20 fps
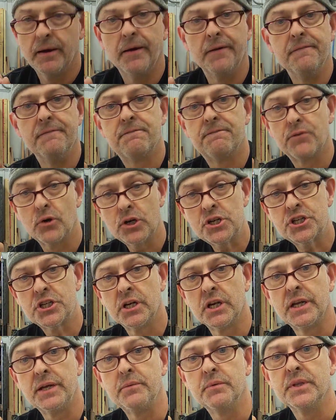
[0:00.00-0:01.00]

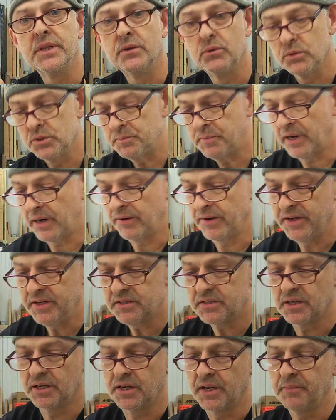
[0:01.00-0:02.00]
Unfortunately, with those
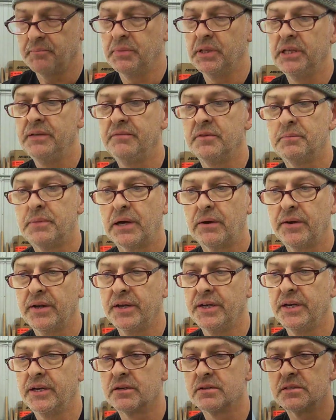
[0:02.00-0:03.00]
bearings, and I believe the
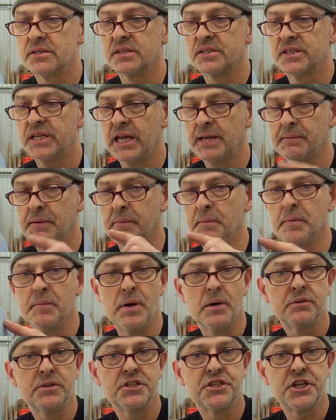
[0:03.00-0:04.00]
bearing in here is the same, I'm
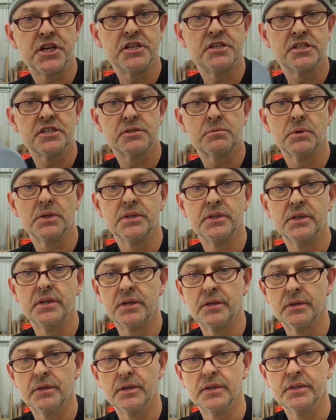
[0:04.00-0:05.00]
about to change this one
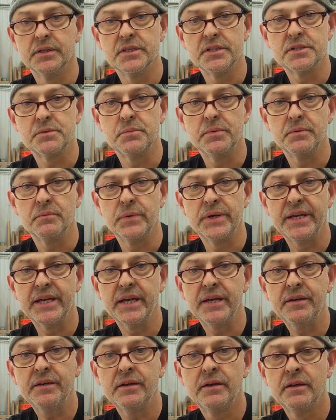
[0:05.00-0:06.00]
there this
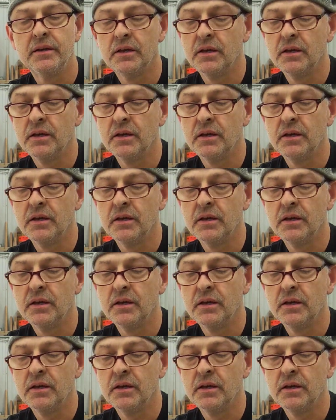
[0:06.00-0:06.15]
weekend.